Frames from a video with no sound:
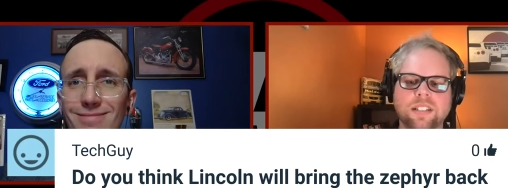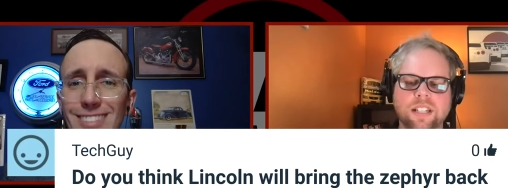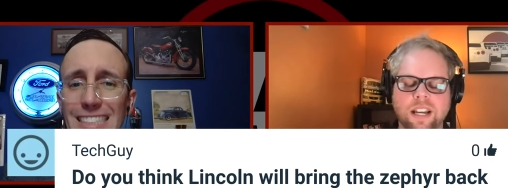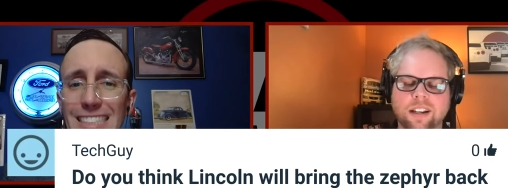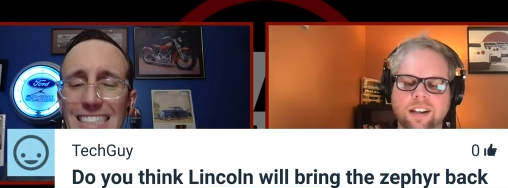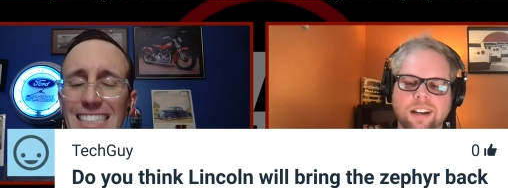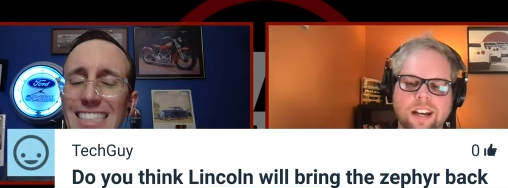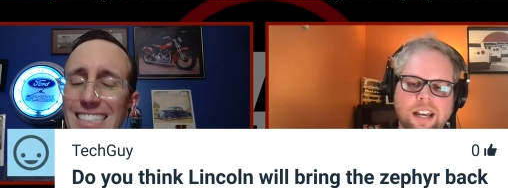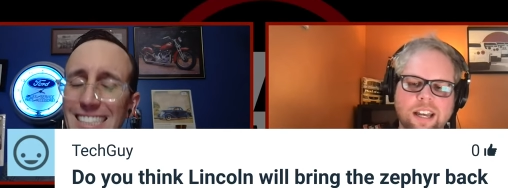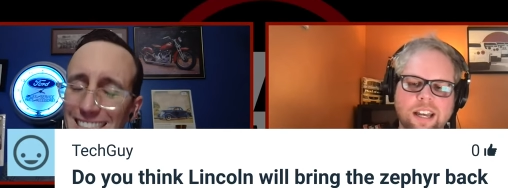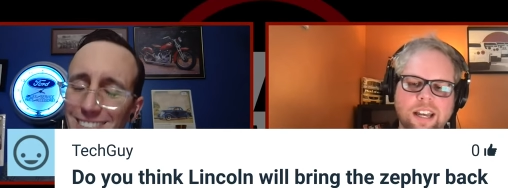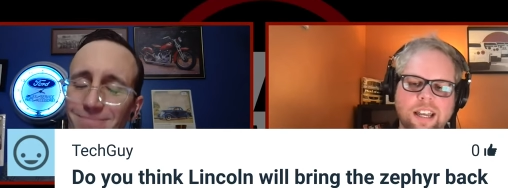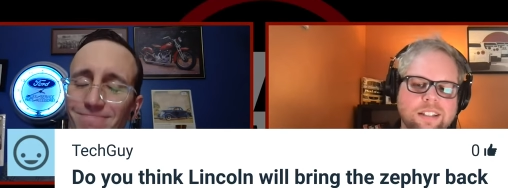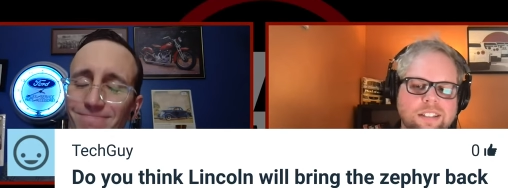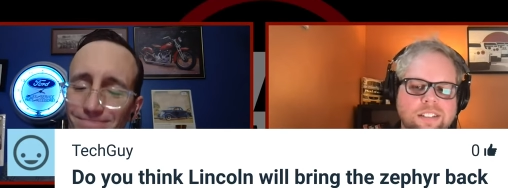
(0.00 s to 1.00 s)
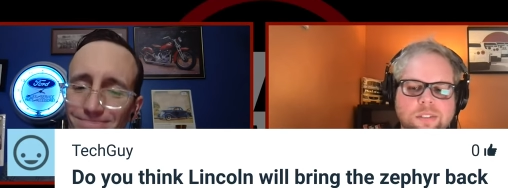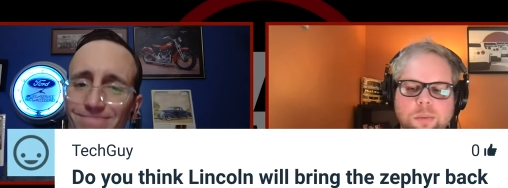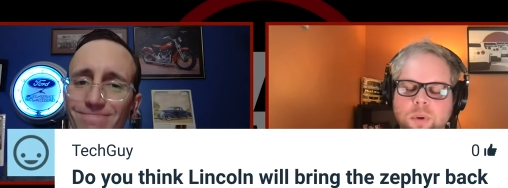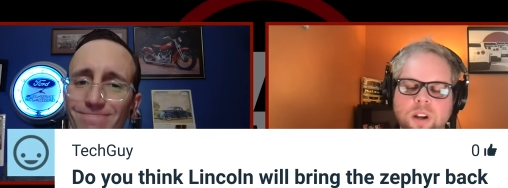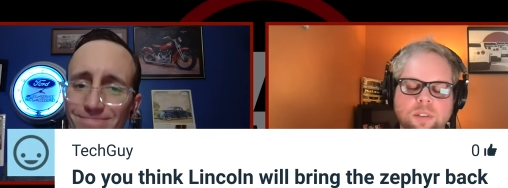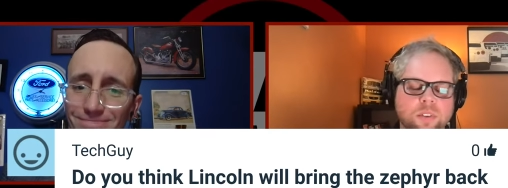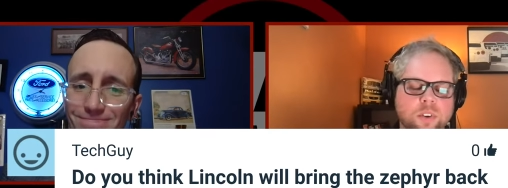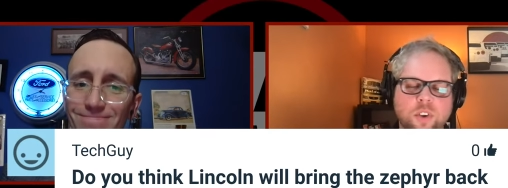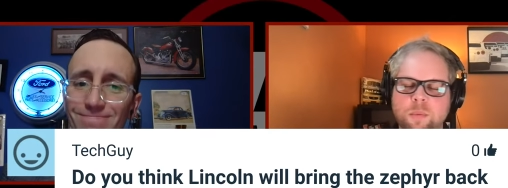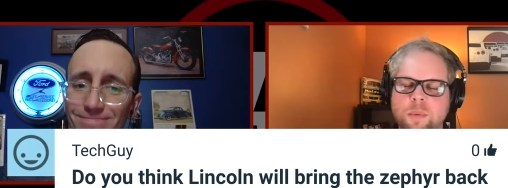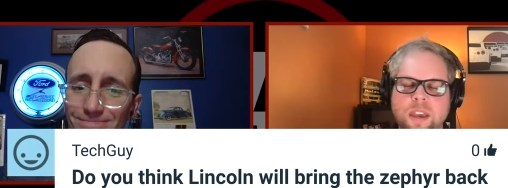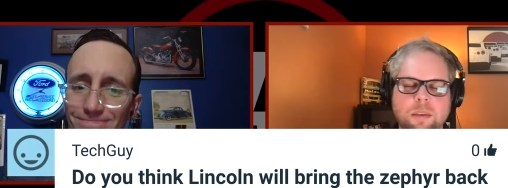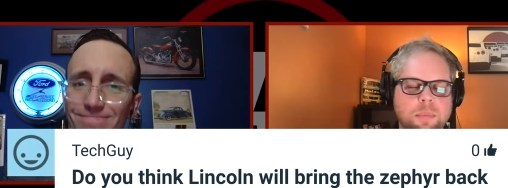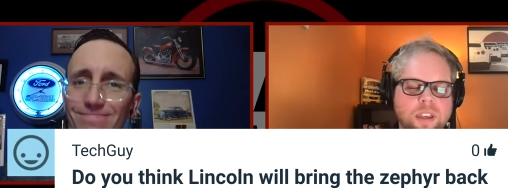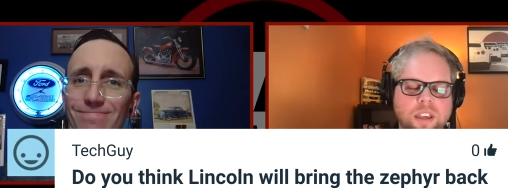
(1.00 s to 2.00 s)
Speaker 1: tech guy, wherever you
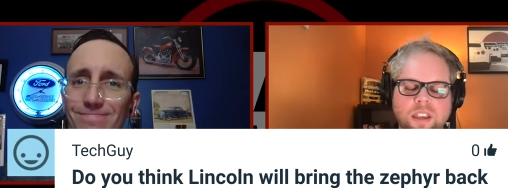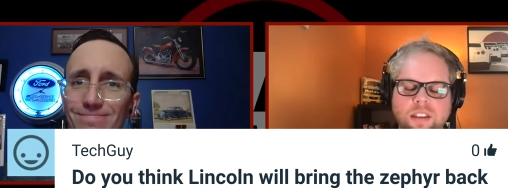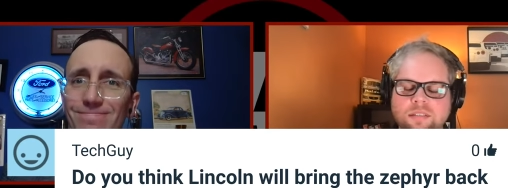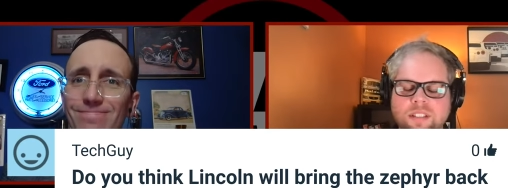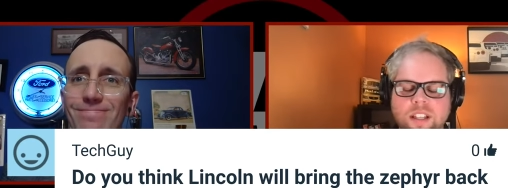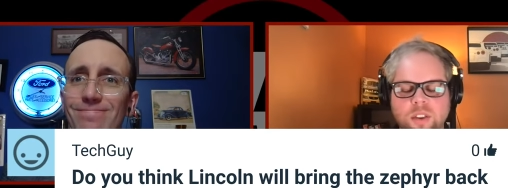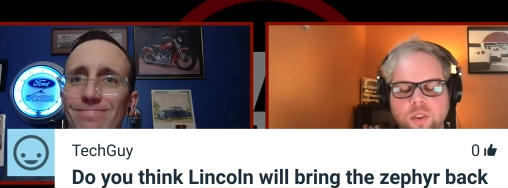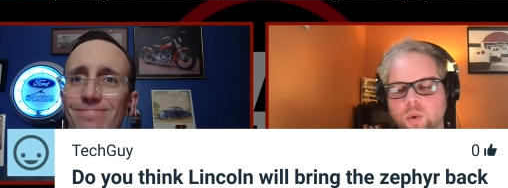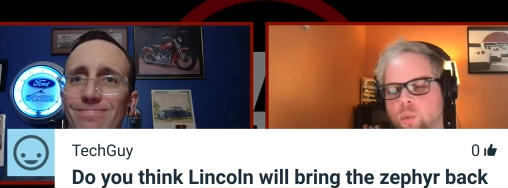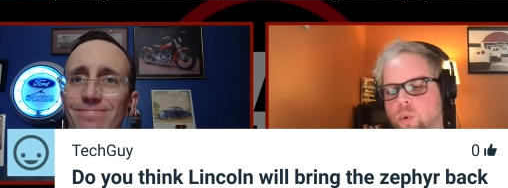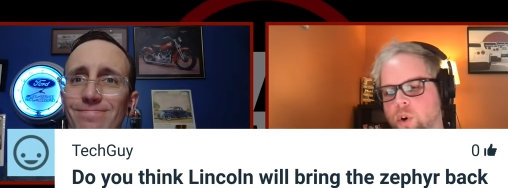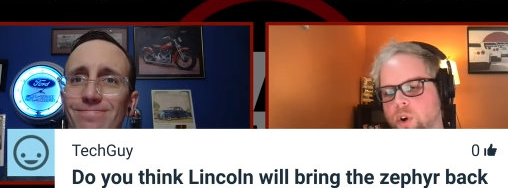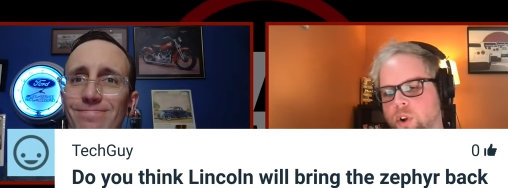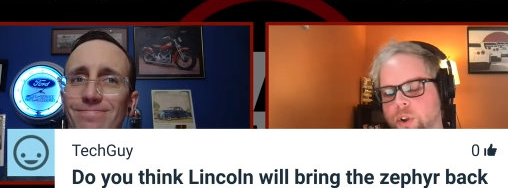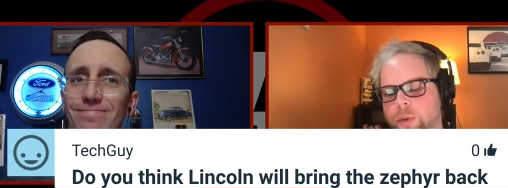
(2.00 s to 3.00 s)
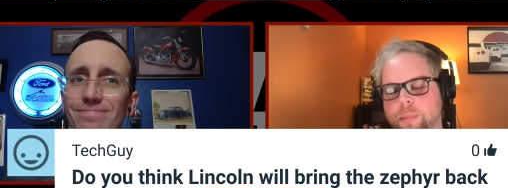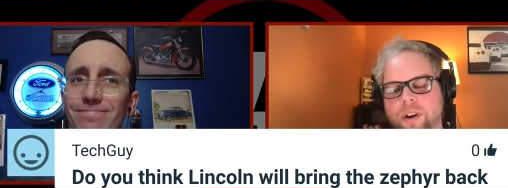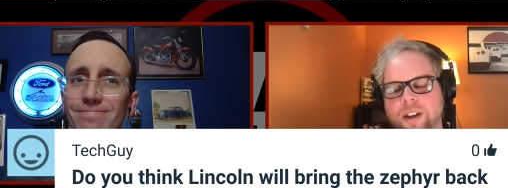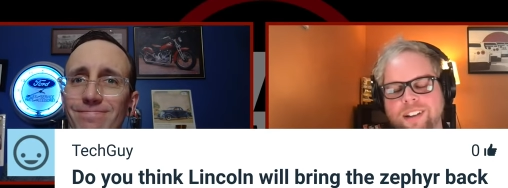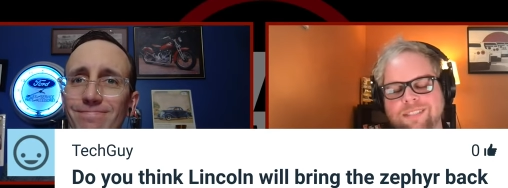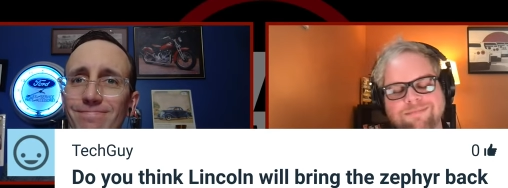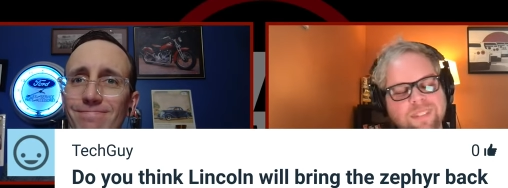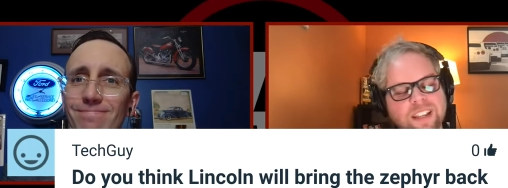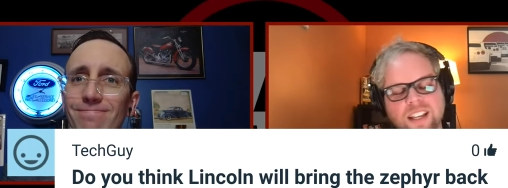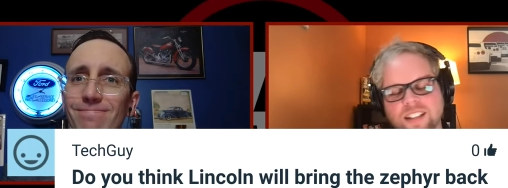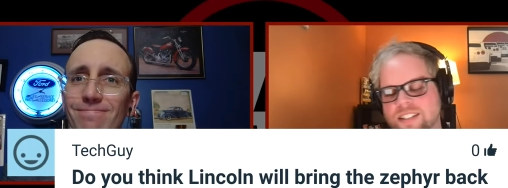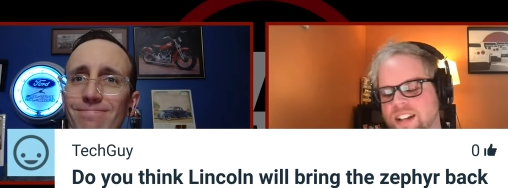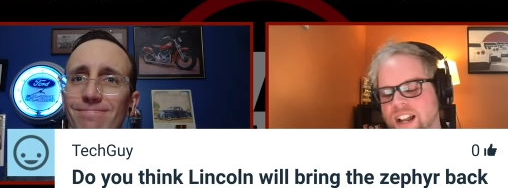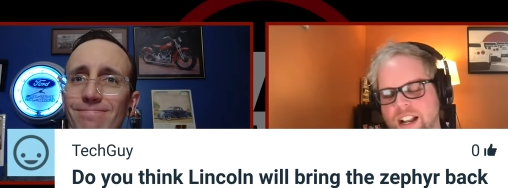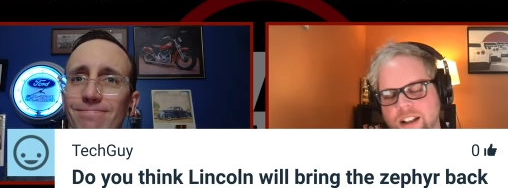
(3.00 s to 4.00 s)
may be in the world, but it's
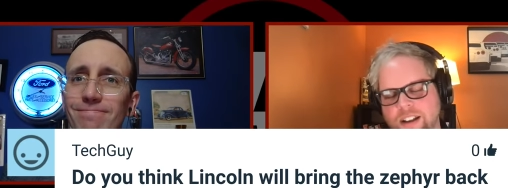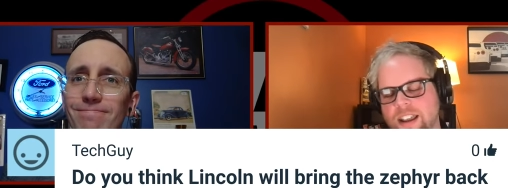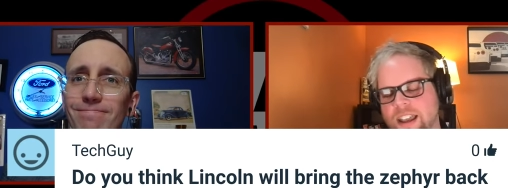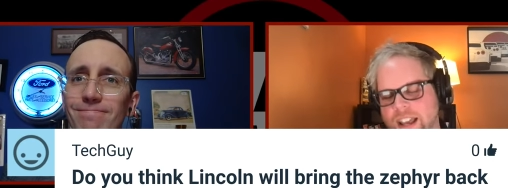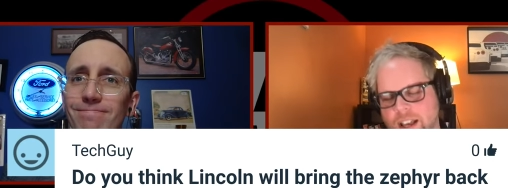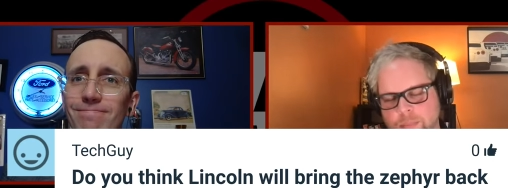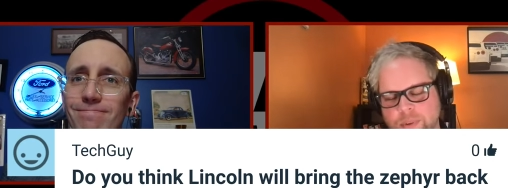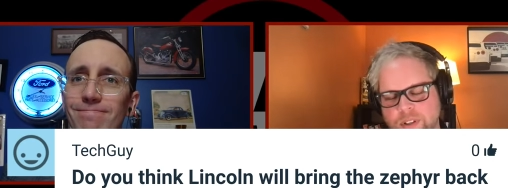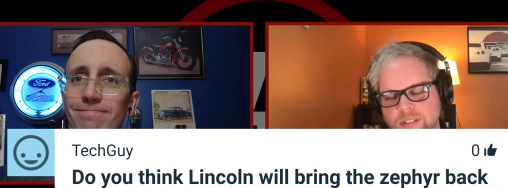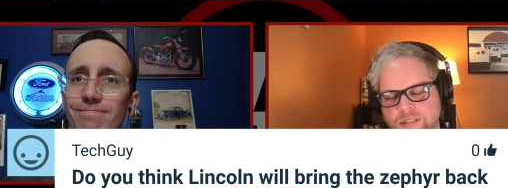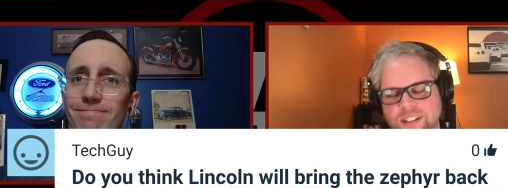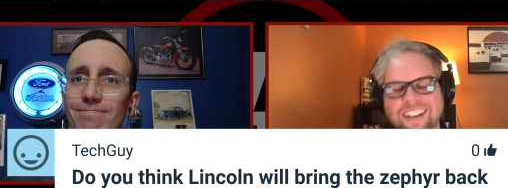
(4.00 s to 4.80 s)
not going to happen.